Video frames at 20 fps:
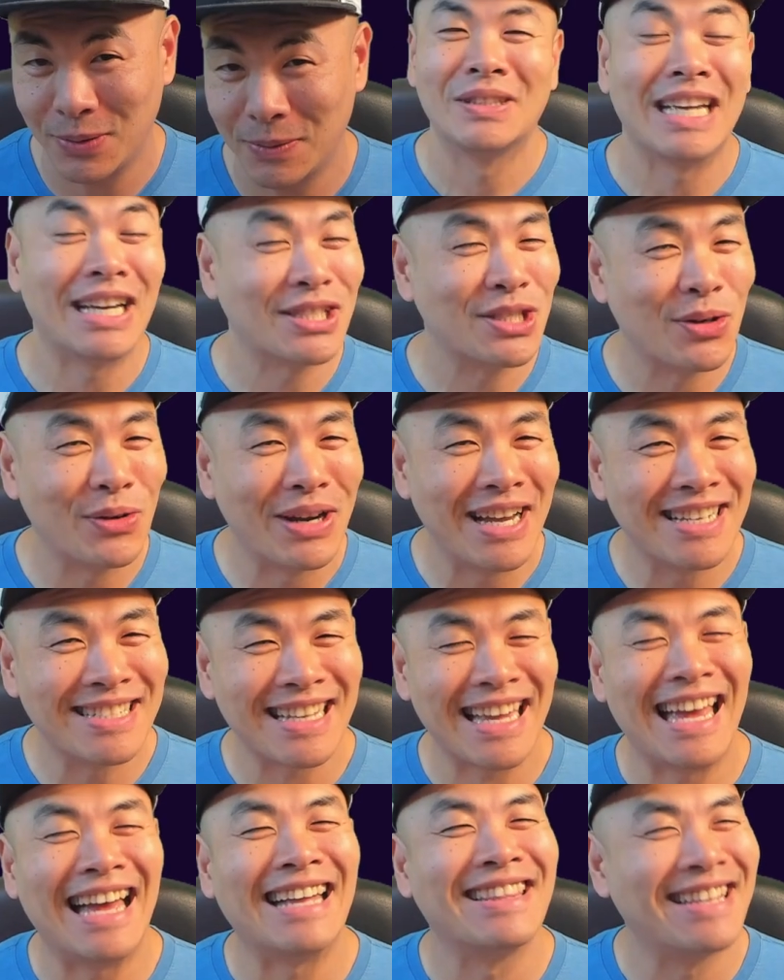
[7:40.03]
Yes, there
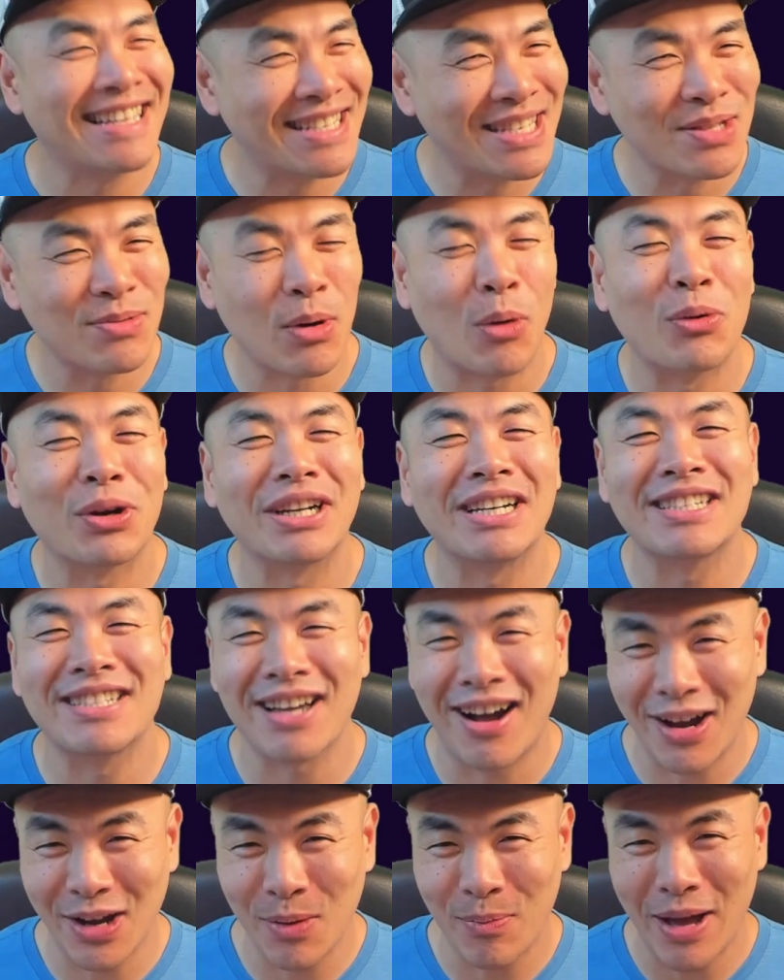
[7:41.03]
is, and this is what we're going to
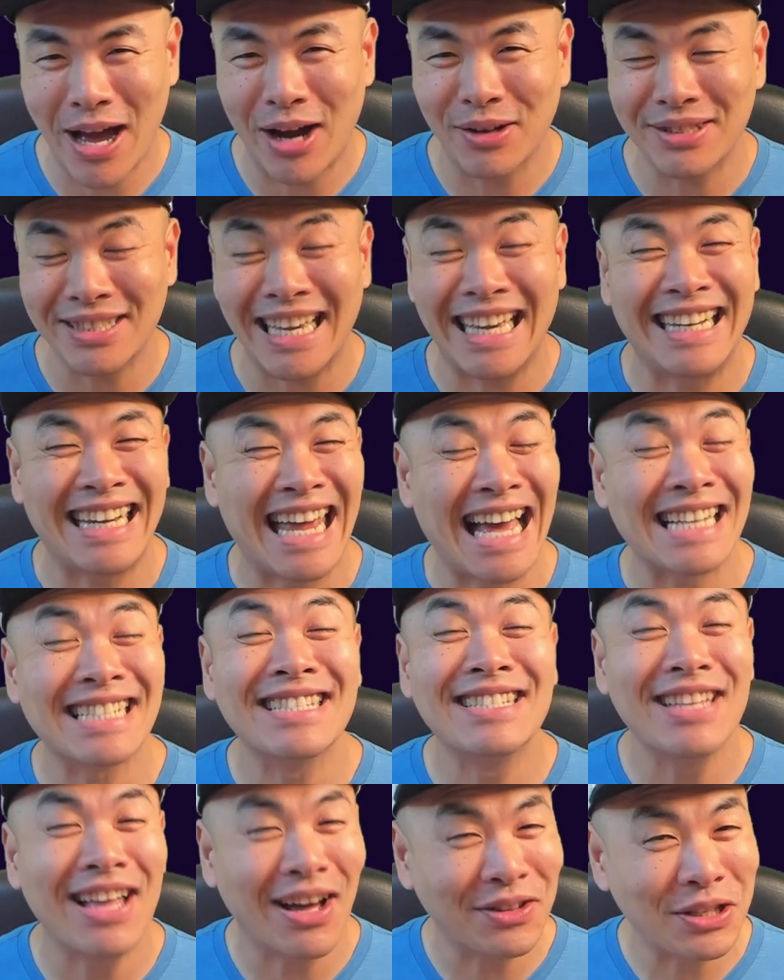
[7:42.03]
talk about, and it
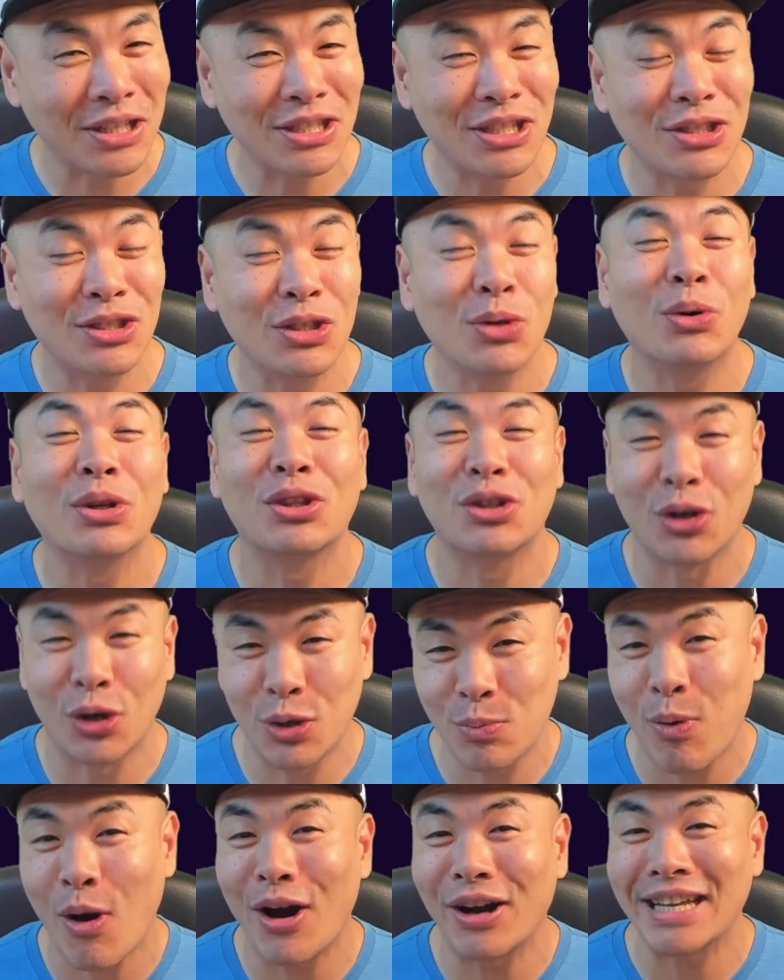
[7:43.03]
has nothing to do with
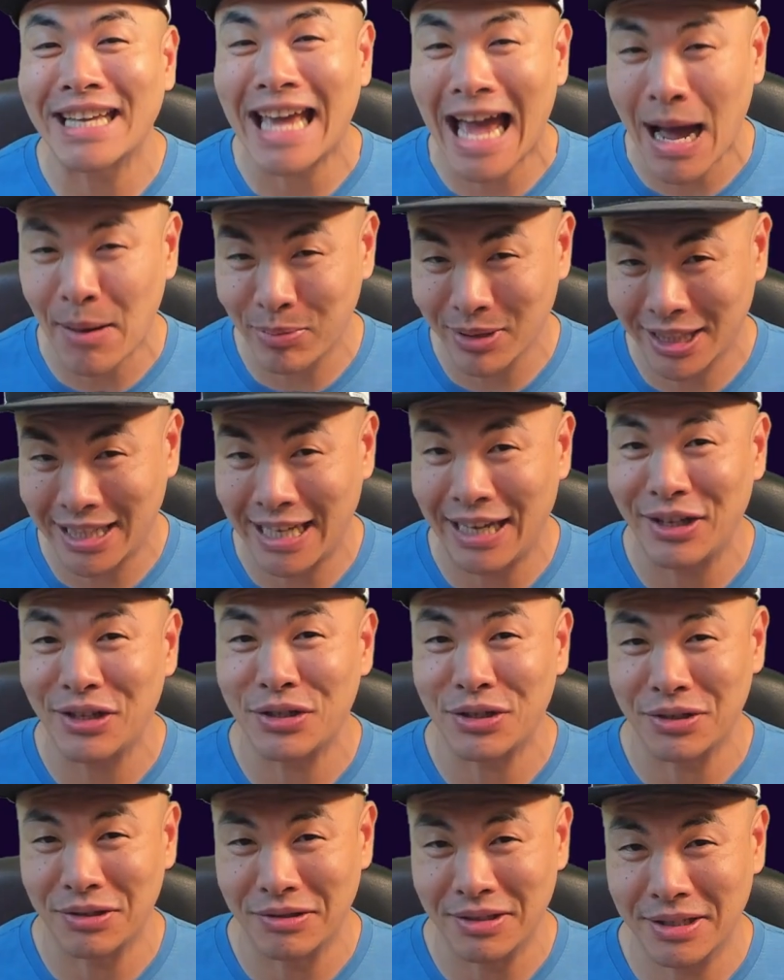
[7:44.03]
third-party
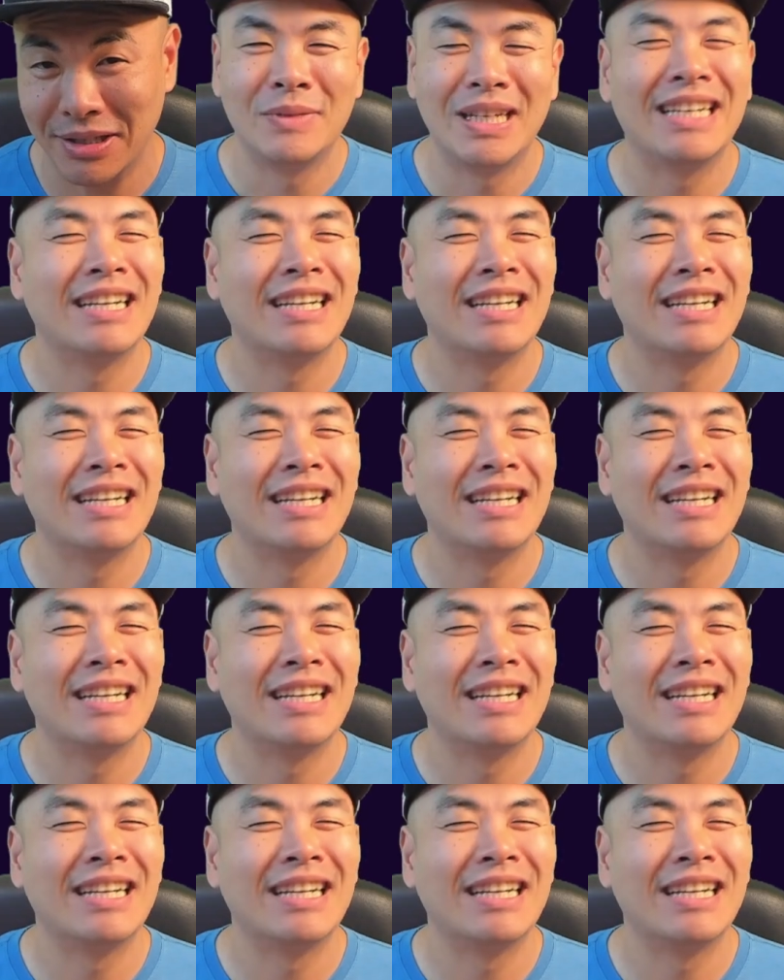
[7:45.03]
applications.